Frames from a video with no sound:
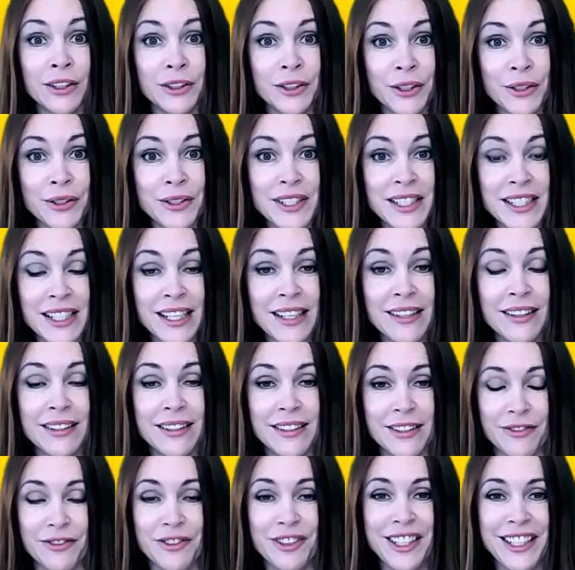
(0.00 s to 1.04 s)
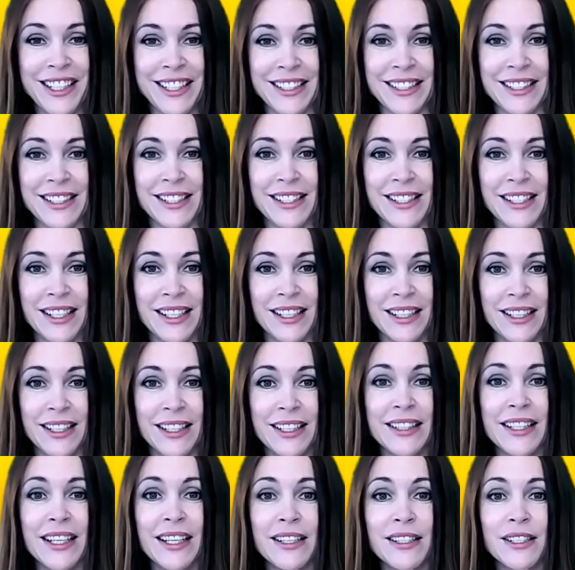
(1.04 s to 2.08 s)
Do you see the difference?
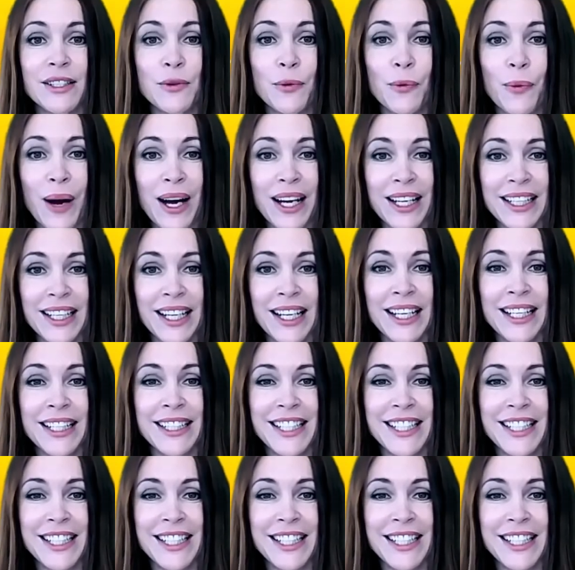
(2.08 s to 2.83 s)
There is one